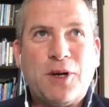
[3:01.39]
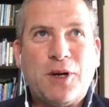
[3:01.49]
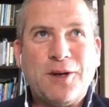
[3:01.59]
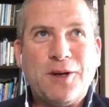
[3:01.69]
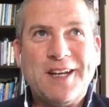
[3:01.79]

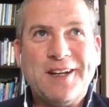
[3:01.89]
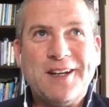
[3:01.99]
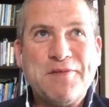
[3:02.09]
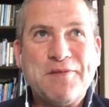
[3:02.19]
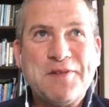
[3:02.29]
Paddy O'Shea and
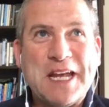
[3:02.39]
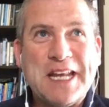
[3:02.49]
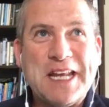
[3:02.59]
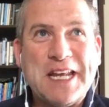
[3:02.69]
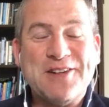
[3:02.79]
I gave 10
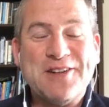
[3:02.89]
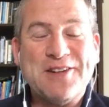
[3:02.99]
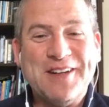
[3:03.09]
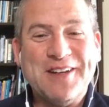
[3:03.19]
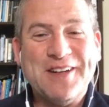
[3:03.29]
years
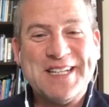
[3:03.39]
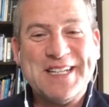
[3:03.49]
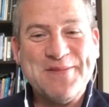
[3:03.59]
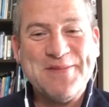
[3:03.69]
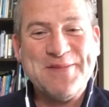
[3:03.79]
travelling in the same
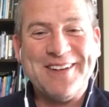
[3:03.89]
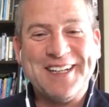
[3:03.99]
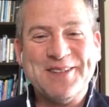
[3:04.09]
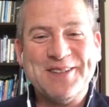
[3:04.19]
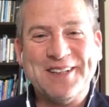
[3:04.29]
car
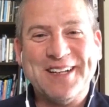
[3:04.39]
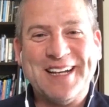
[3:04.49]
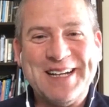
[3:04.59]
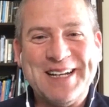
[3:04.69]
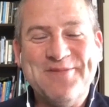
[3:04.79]

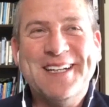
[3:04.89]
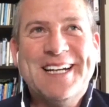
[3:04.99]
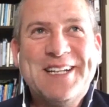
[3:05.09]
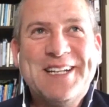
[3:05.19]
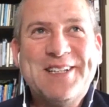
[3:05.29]
together
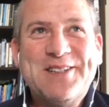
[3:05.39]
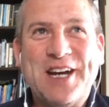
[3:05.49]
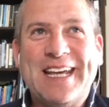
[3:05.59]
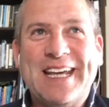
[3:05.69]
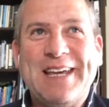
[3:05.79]
to
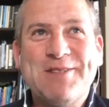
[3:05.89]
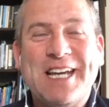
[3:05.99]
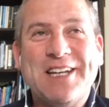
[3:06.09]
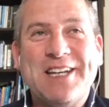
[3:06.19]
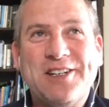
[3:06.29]
training. He
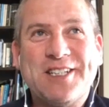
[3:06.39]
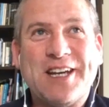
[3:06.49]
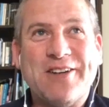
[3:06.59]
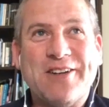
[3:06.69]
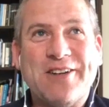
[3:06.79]
was 8 years
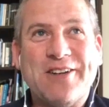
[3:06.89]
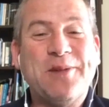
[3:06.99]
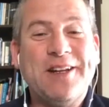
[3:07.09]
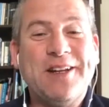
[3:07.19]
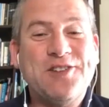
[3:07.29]
Kerry
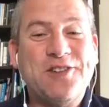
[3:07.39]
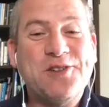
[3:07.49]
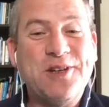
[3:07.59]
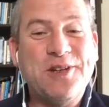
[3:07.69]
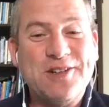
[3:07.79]
senior manager
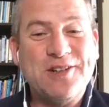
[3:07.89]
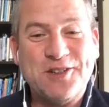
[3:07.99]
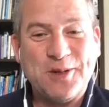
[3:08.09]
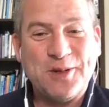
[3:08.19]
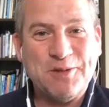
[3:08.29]
and 2 years
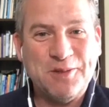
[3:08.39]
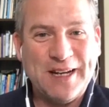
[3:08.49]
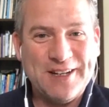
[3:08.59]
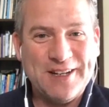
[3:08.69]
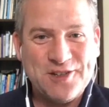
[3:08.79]
under 21
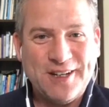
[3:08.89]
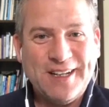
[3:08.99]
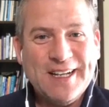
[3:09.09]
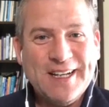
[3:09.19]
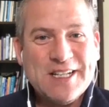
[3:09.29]
manager.
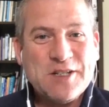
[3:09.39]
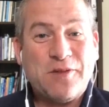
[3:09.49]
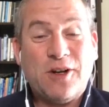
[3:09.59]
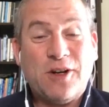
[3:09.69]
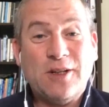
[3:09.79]

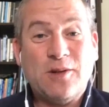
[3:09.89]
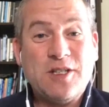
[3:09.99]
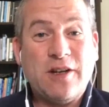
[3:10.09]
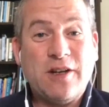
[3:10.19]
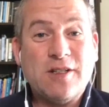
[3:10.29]
So for all
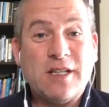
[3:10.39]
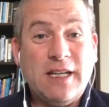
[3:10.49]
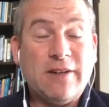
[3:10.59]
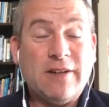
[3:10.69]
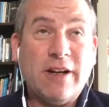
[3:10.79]
those years,
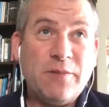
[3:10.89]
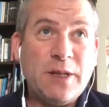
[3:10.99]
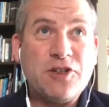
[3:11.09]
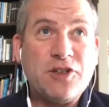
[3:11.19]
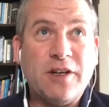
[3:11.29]
either I'd
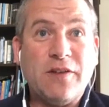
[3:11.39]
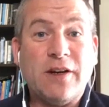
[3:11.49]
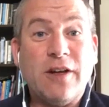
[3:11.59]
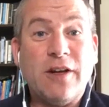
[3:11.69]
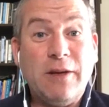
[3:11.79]
have been
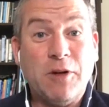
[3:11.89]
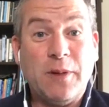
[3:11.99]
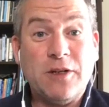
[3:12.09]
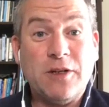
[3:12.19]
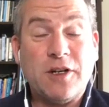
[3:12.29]
driving or he
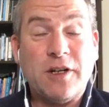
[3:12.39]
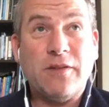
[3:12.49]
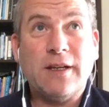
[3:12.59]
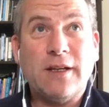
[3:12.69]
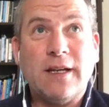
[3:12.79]
would have been
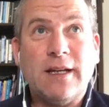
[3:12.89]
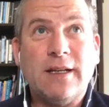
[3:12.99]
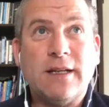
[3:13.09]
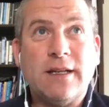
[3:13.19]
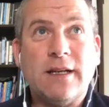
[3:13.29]
driving.
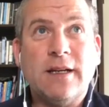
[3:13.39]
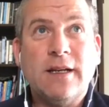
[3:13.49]
And